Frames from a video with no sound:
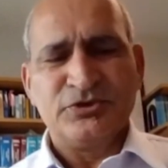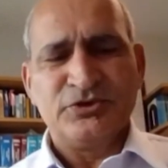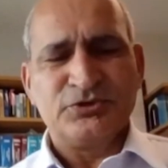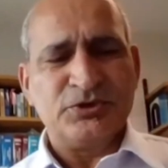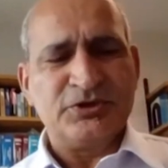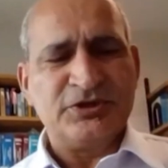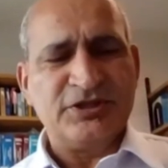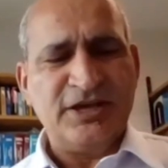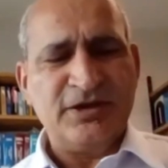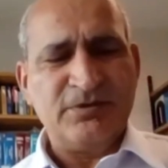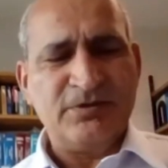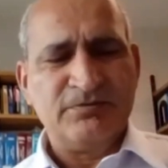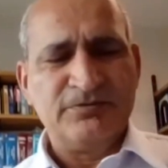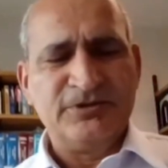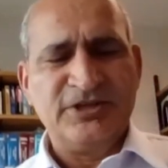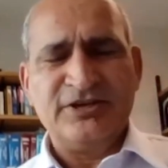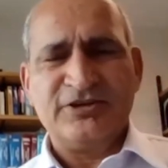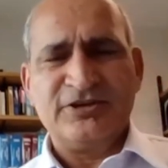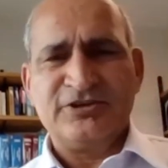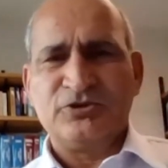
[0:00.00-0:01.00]
So
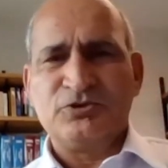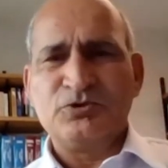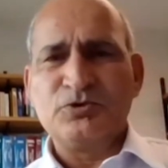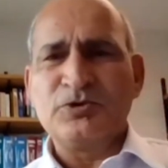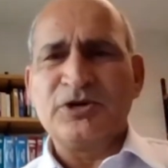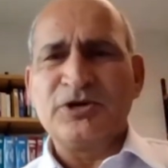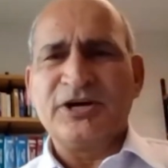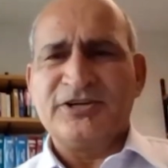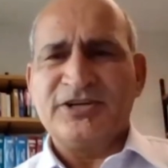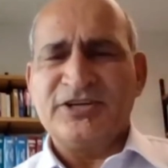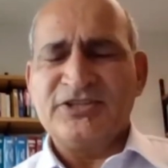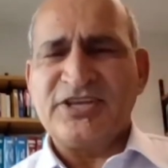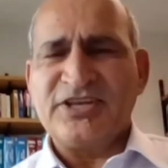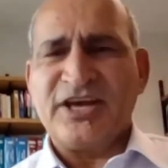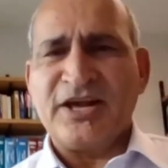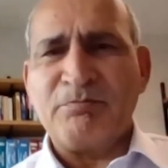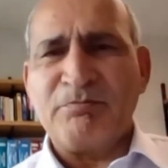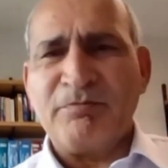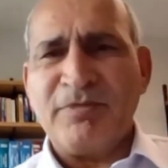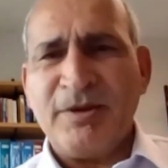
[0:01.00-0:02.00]
the two countries
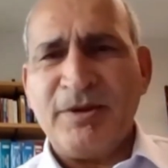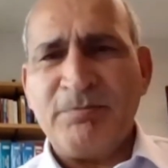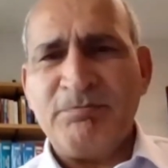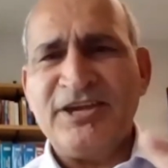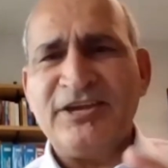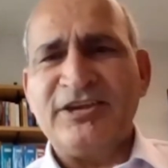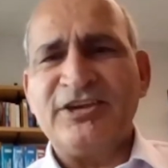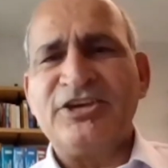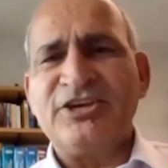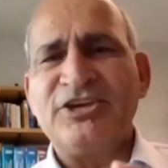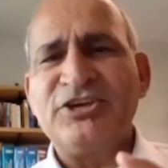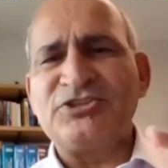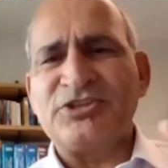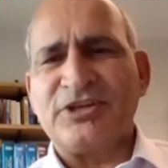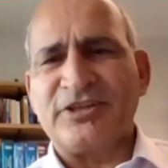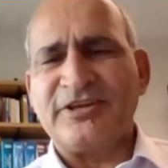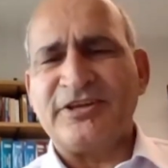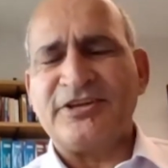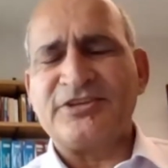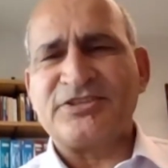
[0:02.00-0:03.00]
are mapping each
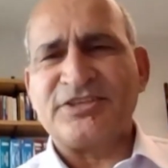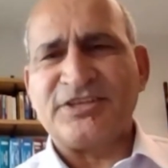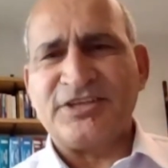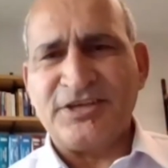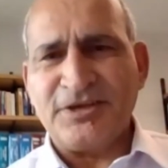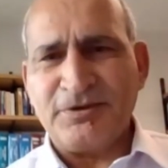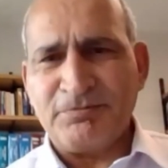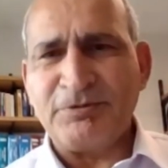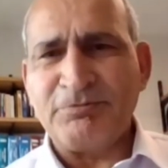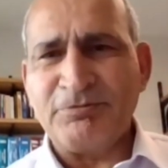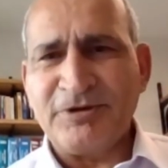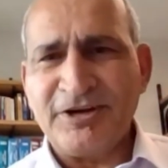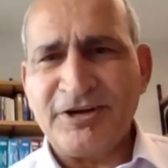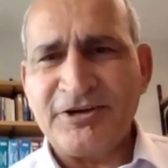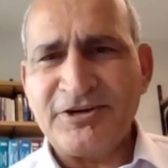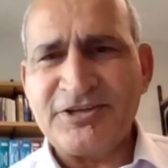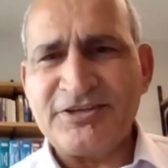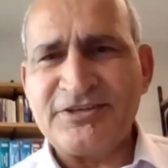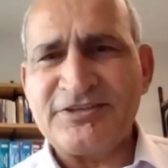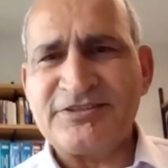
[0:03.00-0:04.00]
other's
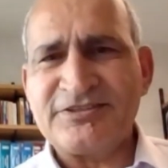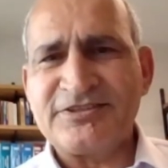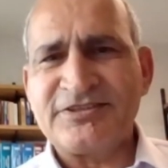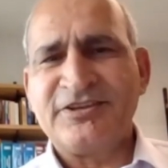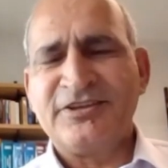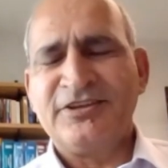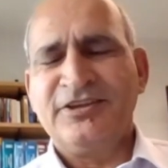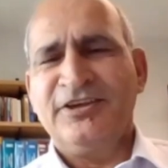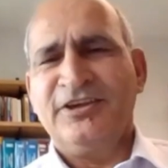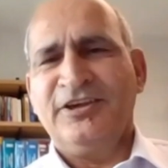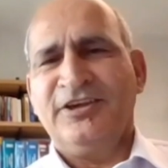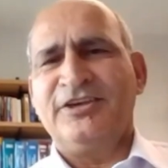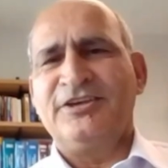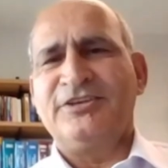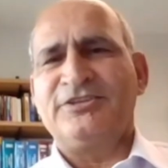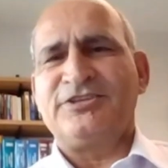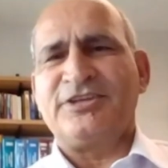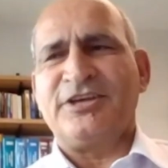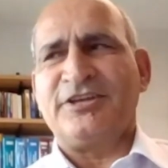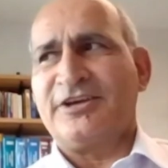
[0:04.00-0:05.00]
capabilities,
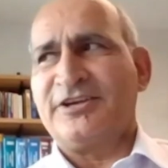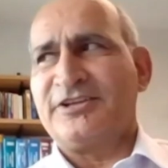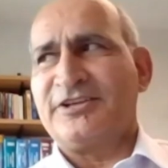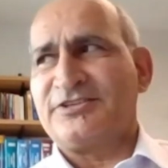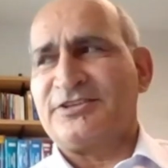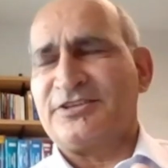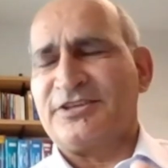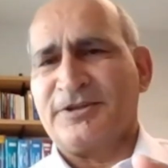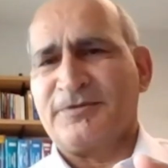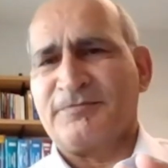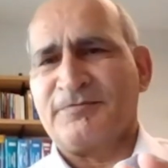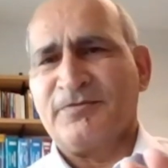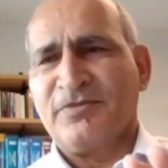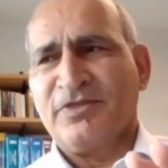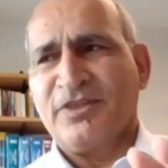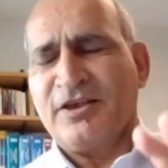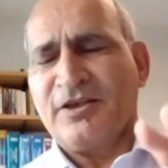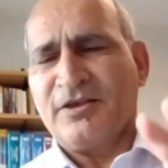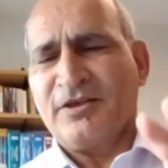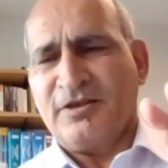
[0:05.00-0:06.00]
each other's
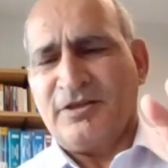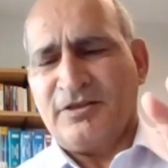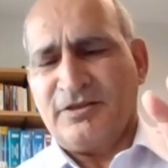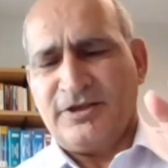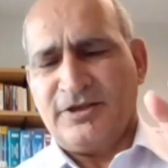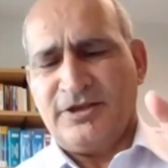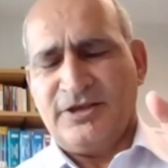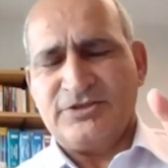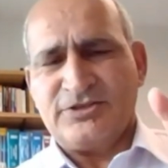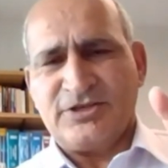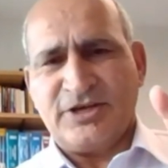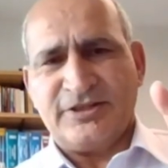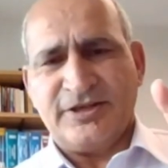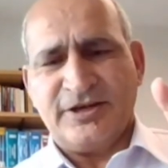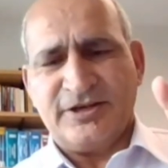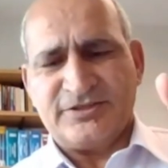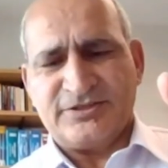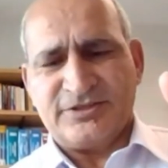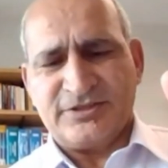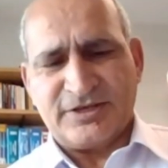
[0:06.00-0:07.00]

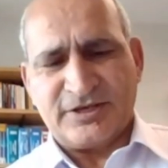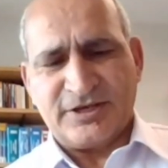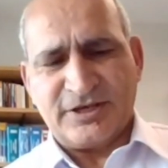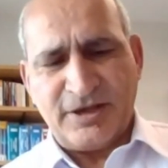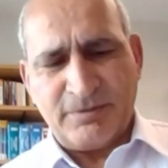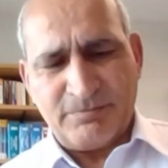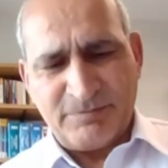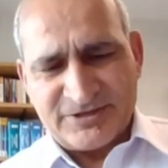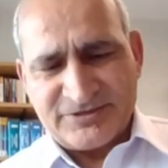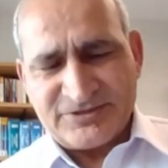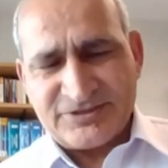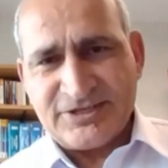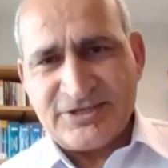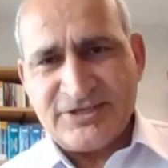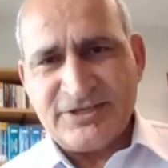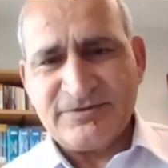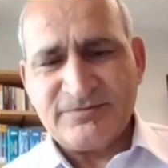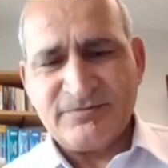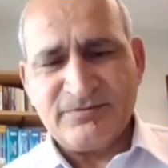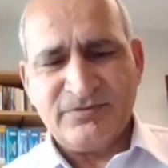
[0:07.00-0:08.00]

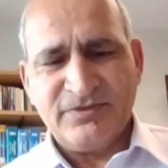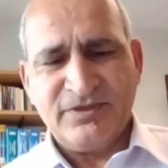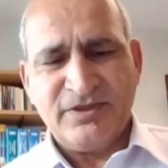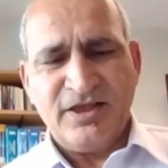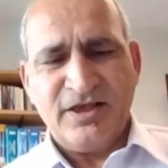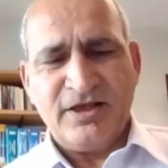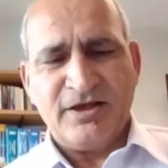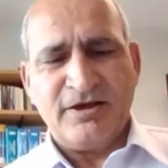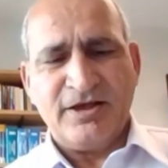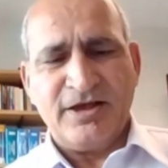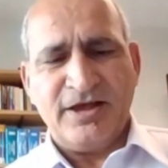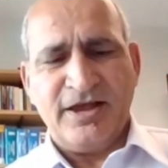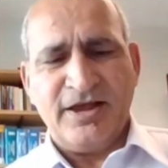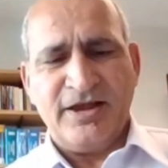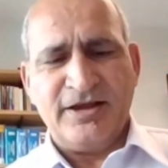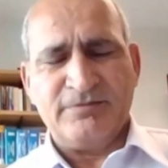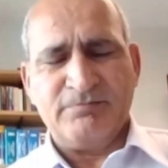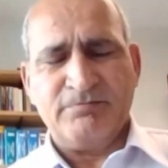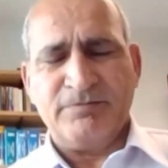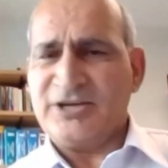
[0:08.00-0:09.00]
capacity,
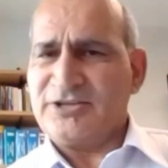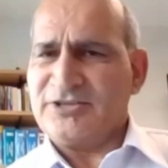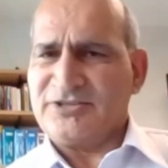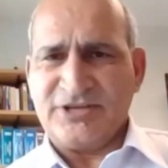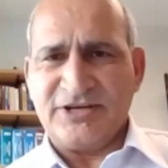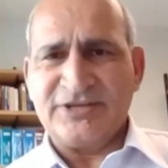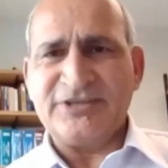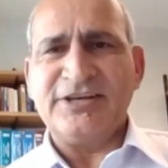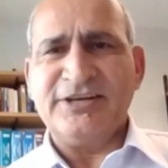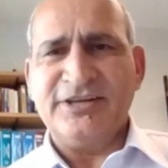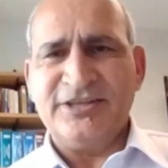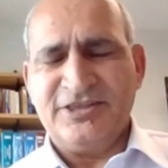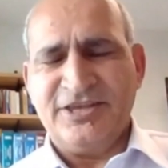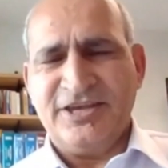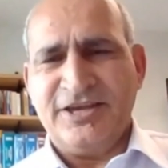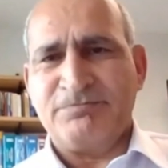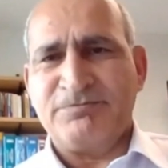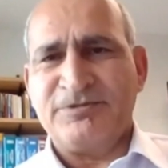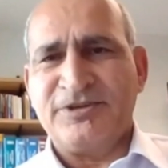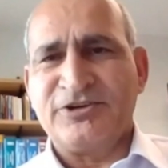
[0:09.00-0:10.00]
but certainly
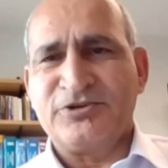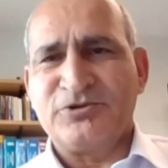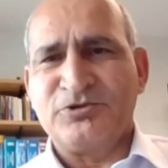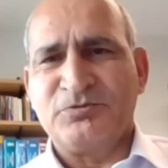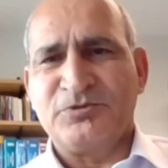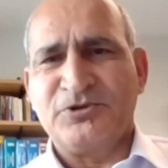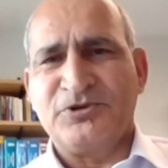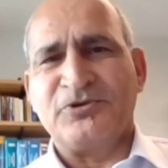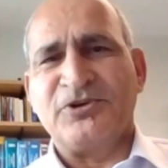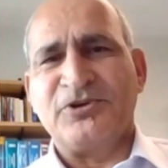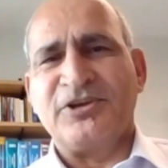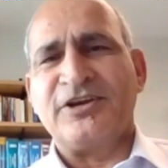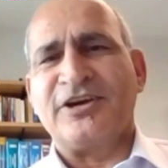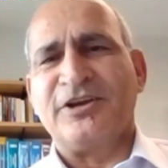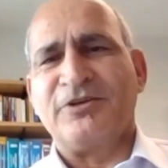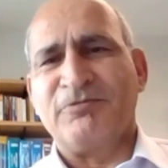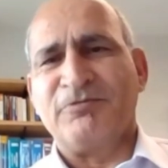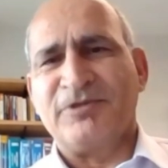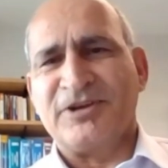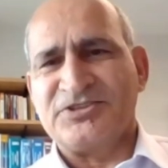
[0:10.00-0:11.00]
they appear to be on a
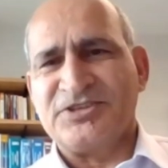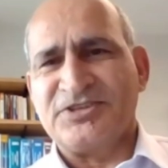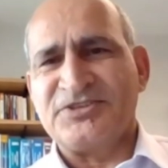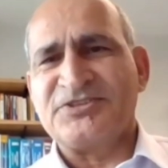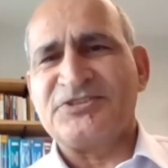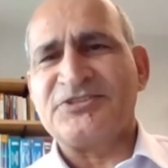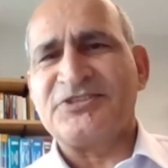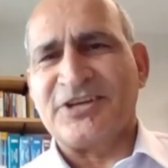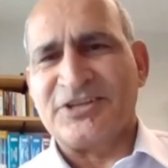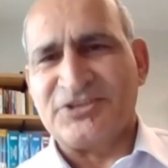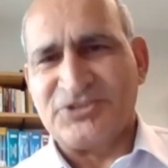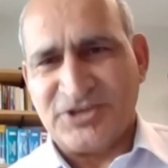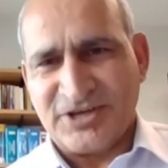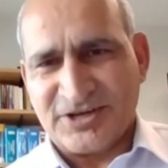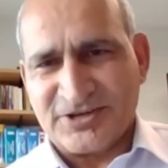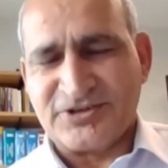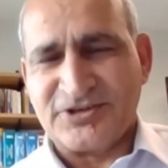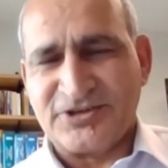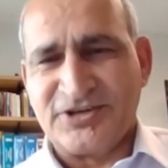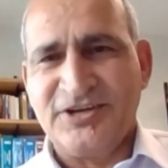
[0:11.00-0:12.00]
convergence
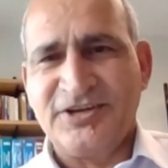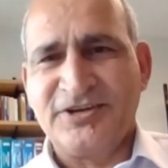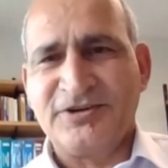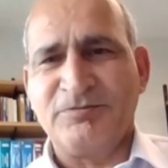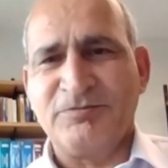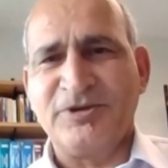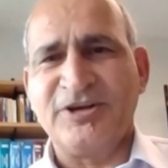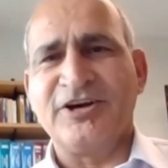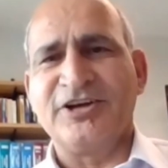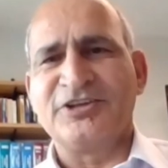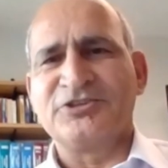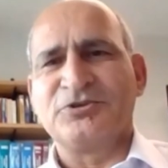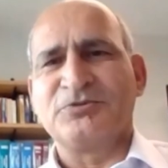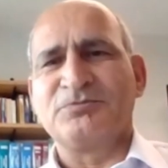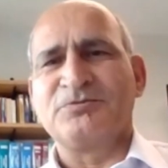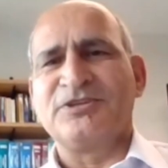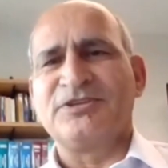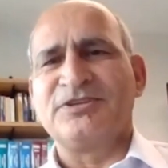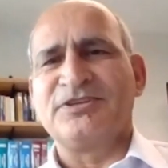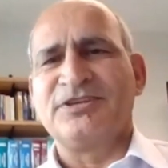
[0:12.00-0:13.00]
trajectory because
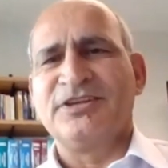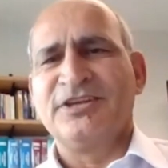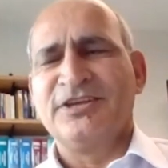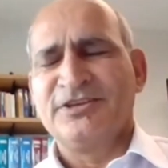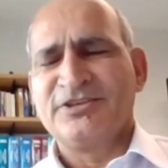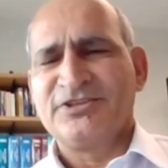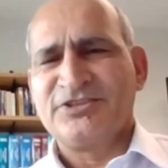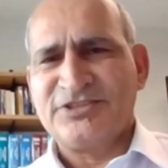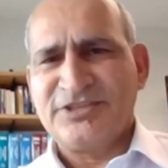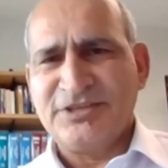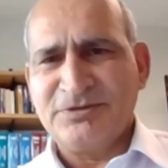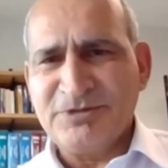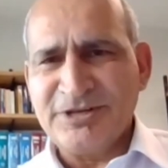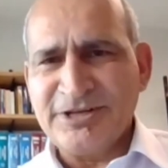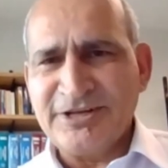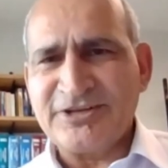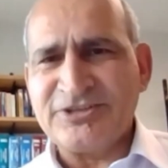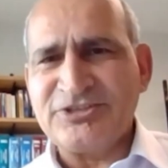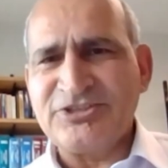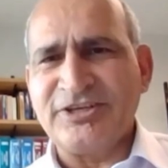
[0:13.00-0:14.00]
of the
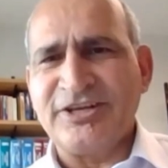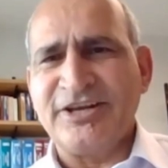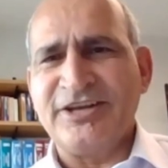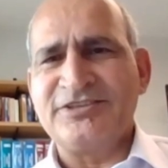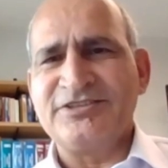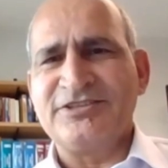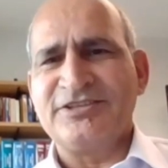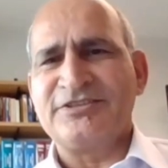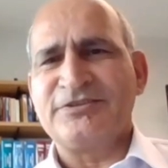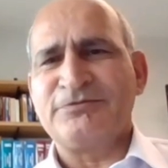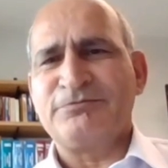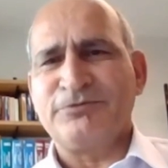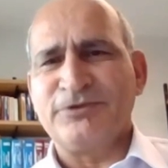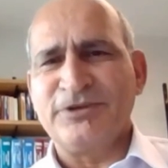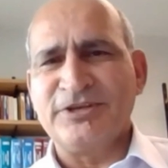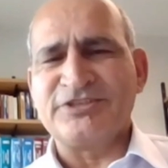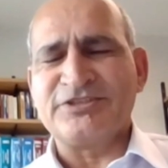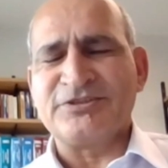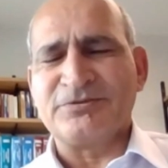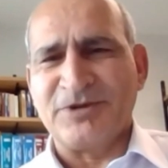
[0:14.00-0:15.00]
similar challenges
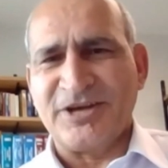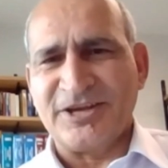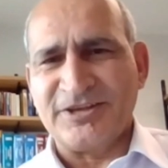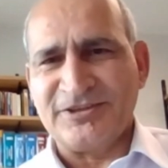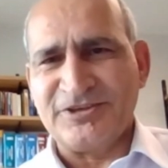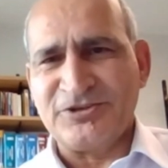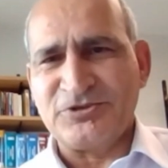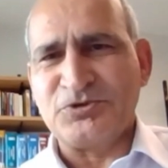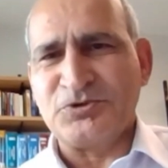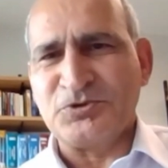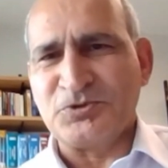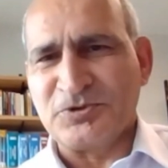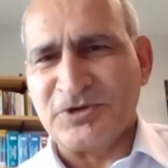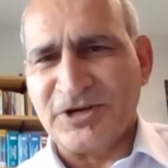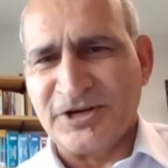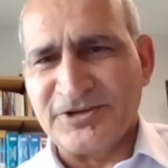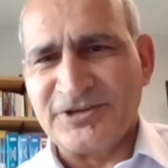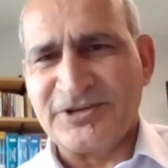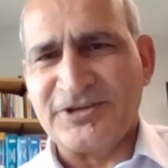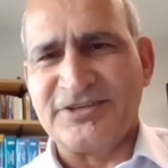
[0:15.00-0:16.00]
faced by the two
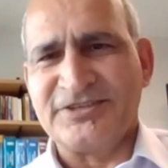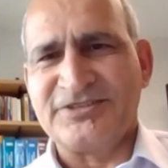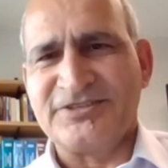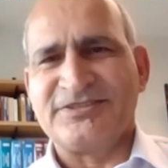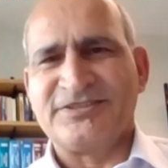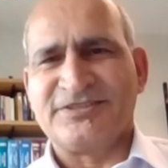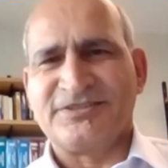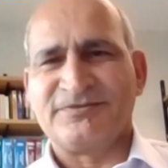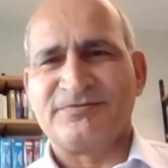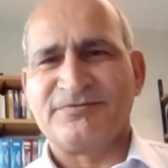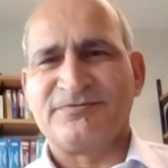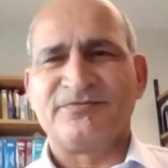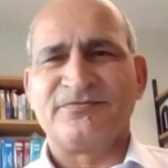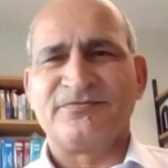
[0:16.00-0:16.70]
countries.